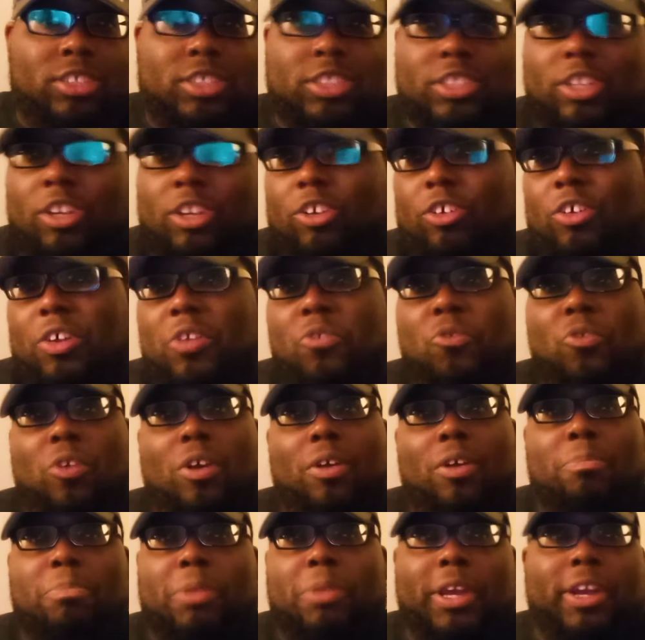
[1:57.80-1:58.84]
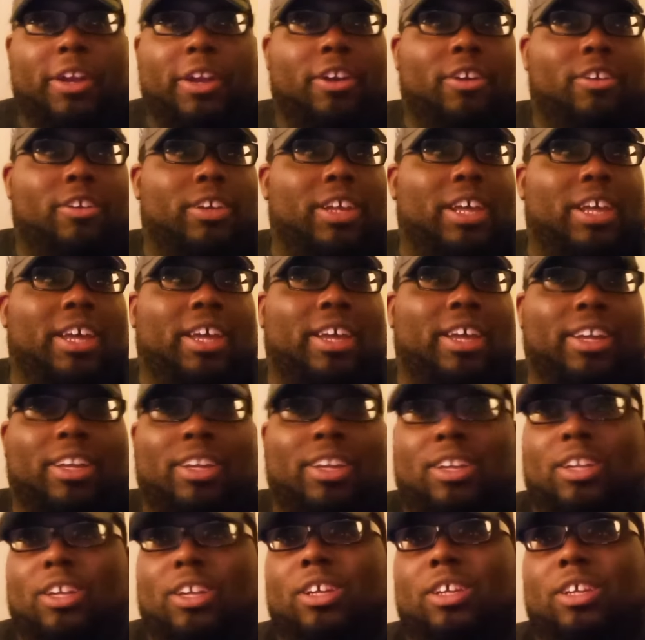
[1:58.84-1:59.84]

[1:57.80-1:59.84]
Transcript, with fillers: So it would appear that